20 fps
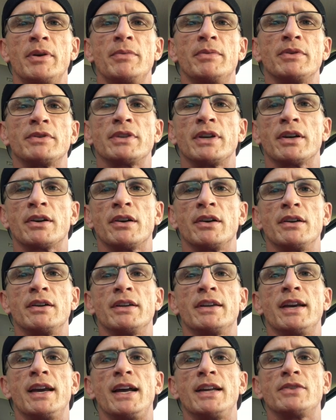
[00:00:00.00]
people, it's like
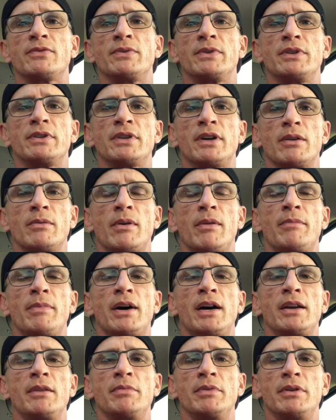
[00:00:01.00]
herding cats when you talk about
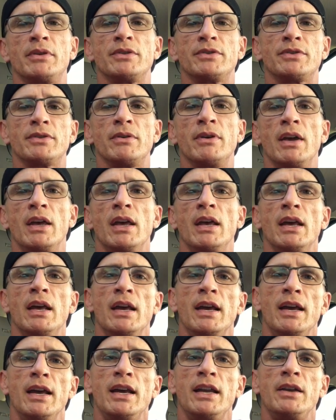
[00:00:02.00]
bodybuilders. So
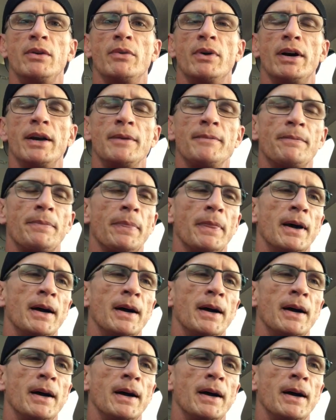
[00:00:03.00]
anyway,